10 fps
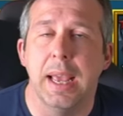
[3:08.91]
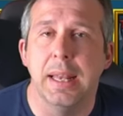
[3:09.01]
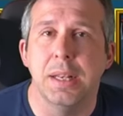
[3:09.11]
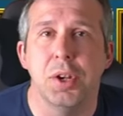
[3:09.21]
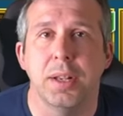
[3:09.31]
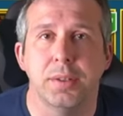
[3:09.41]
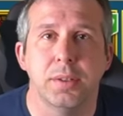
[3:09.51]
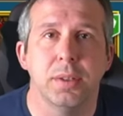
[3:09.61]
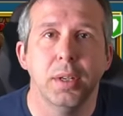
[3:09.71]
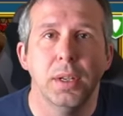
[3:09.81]
Yeah, they're
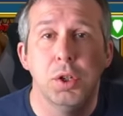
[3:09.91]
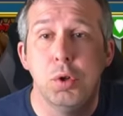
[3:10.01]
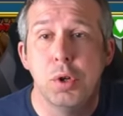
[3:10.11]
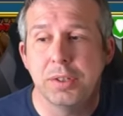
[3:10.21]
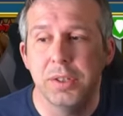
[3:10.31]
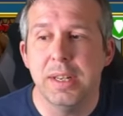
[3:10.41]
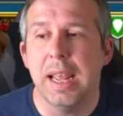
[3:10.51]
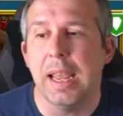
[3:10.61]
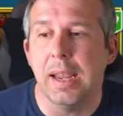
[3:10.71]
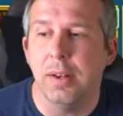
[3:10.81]
just, you just
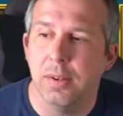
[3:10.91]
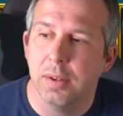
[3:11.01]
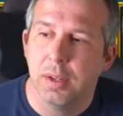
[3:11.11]
need